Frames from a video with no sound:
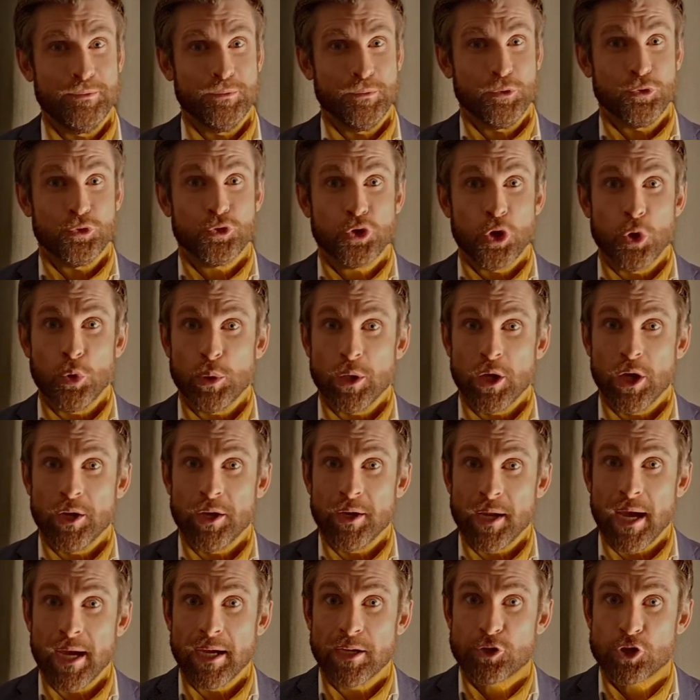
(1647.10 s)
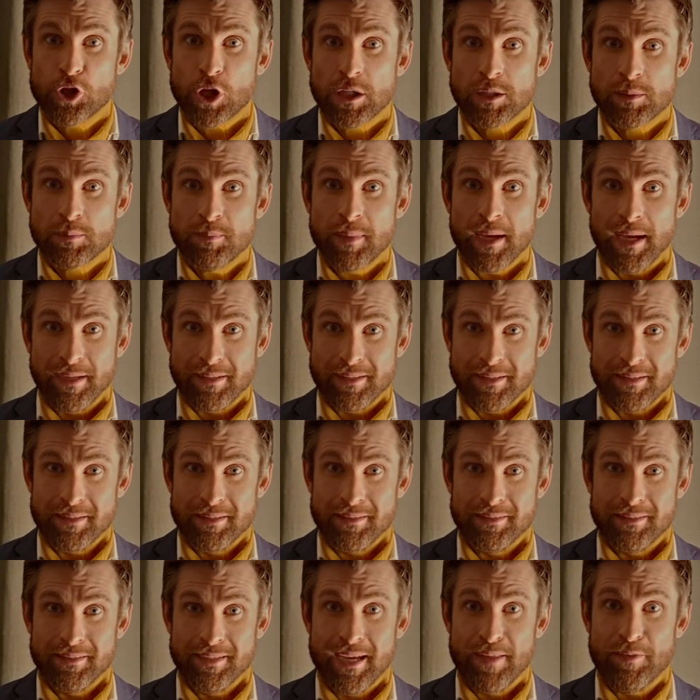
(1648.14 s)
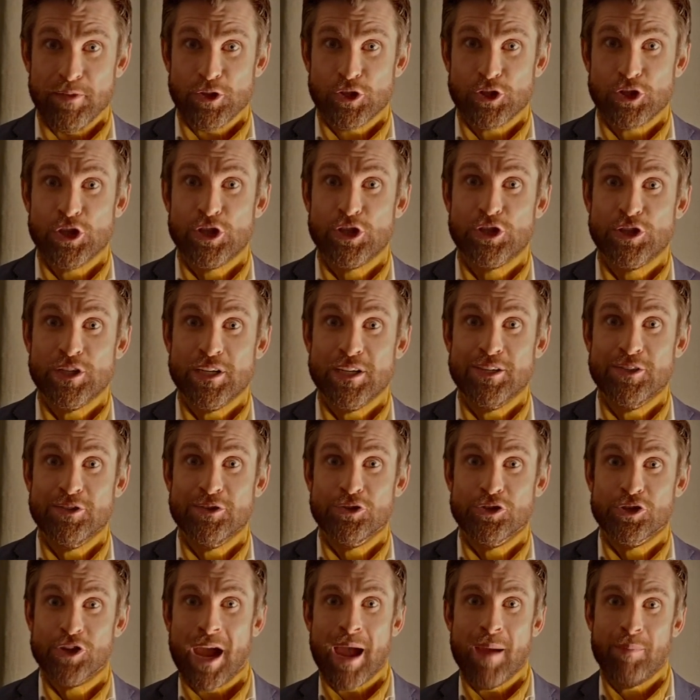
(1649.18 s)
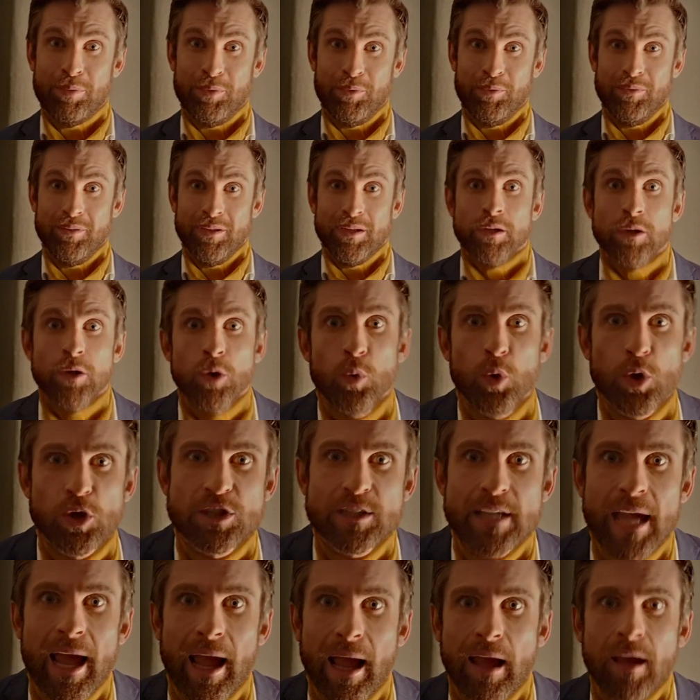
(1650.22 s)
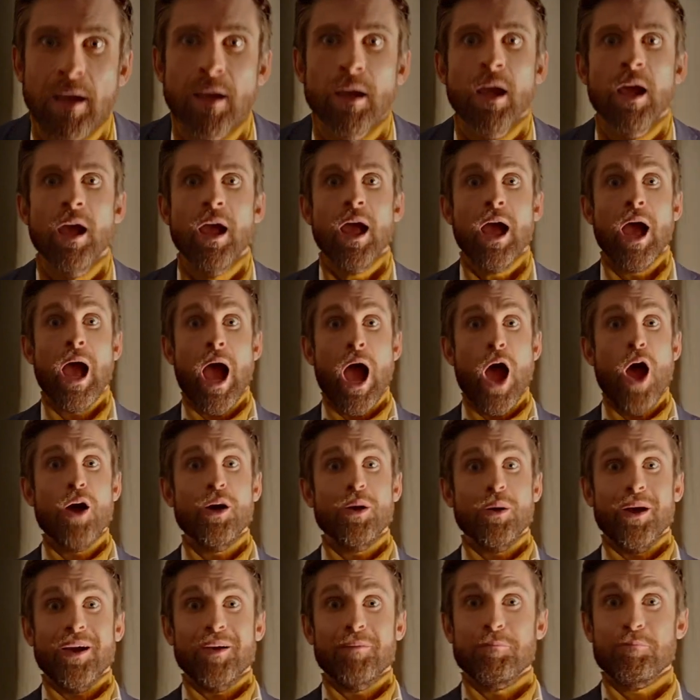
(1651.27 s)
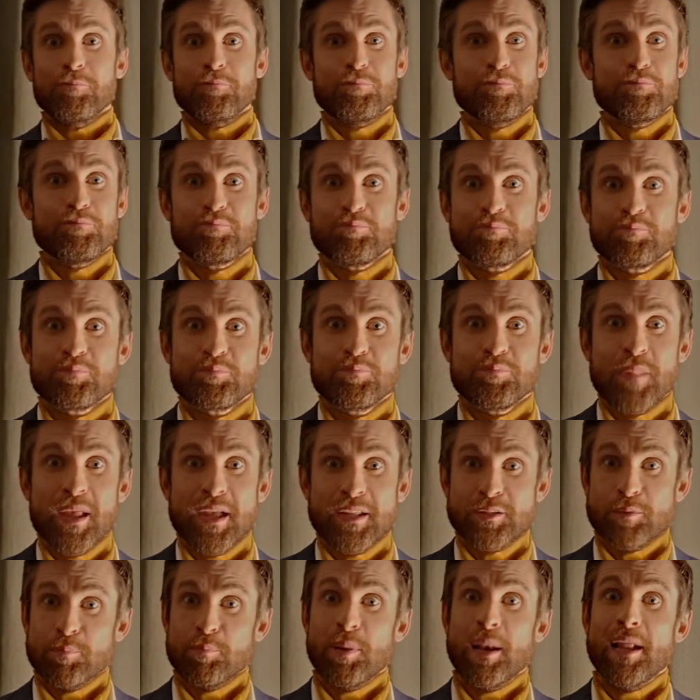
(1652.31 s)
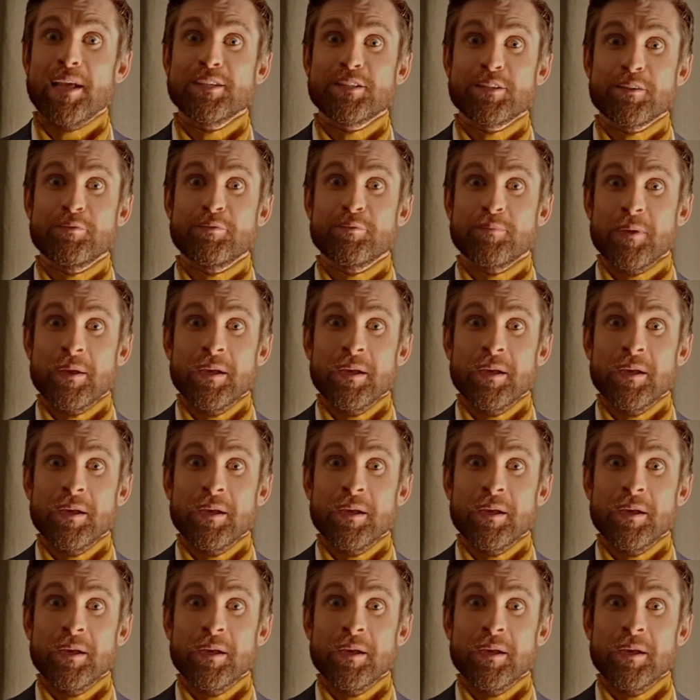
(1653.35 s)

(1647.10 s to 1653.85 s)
Jolyon and I had just met in the Sistine Chapel. What's that? Oh, it's a place of